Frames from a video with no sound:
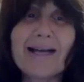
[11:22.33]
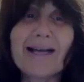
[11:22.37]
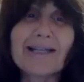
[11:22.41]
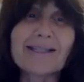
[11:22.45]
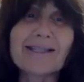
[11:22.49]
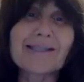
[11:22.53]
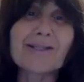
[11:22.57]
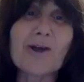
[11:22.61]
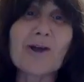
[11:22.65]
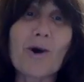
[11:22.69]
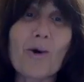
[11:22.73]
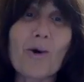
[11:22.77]

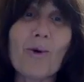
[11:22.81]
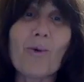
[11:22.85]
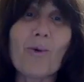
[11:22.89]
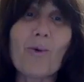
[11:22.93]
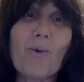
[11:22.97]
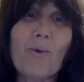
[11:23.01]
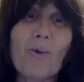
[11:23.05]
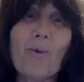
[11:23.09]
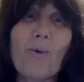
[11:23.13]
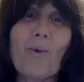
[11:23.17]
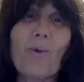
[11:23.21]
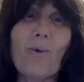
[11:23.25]

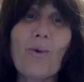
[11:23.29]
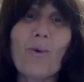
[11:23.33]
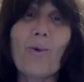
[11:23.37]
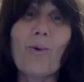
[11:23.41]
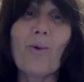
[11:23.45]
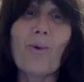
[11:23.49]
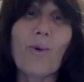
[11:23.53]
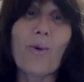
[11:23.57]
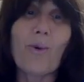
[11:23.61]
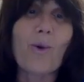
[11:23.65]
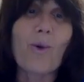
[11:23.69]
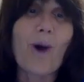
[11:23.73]
So
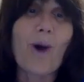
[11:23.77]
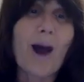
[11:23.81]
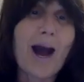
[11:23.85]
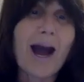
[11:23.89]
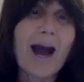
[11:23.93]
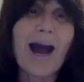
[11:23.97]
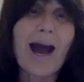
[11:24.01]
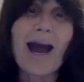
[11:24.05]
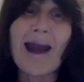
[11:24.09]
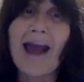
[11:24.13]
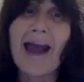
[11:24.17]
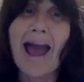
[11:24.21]

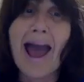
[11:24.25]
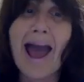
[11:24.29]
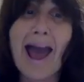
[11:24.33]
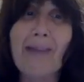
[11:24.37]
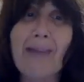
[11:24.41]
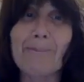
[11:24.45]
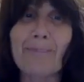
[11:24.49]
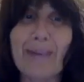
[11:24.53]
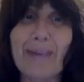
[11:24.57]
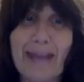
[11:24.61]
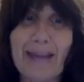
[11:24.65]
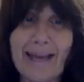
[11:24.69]
what
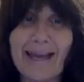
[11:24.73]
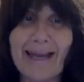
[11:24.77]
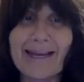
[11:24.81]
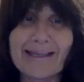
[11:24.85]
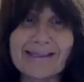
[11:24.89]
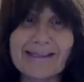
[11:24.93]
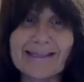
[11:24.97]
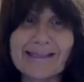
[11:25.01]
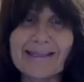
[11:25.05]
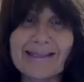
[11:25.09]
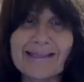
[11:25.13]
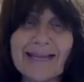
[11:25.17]

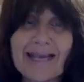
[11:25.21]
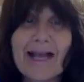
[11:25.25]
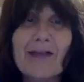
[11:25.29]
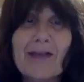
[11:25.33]
happened?